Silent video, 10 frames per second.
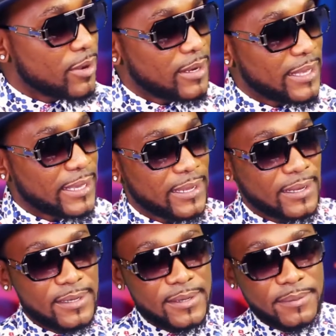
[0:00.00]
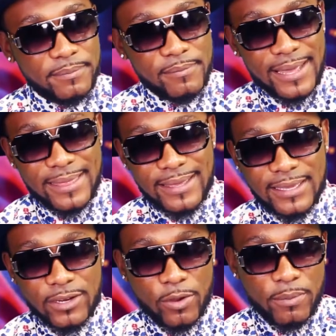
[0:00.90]
Well, again, I
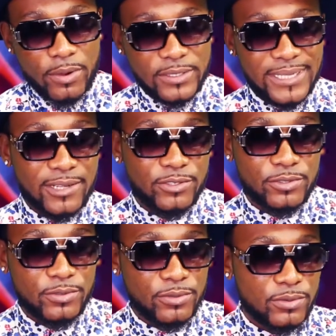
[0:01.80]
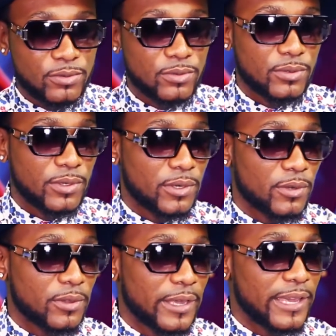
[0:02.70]
think it all boils down to
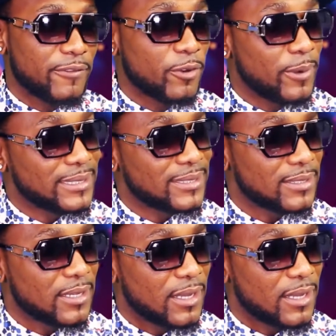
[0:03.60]
the influence.